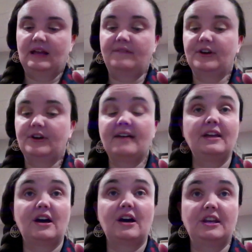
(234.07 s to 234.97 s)
If you're
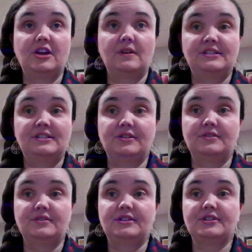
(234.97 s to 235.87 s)
having audio
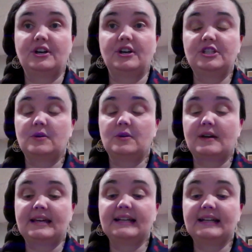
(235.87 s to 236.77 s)
issues, there's also a
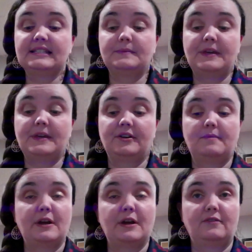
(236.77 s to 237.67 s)
test speaker
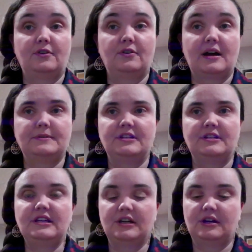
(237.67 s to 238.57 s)
and microphone option
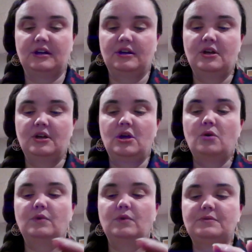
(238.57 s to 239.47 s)
here,
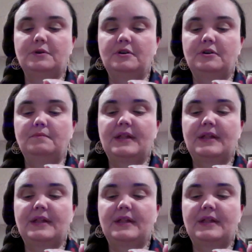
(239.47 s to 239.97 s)
which will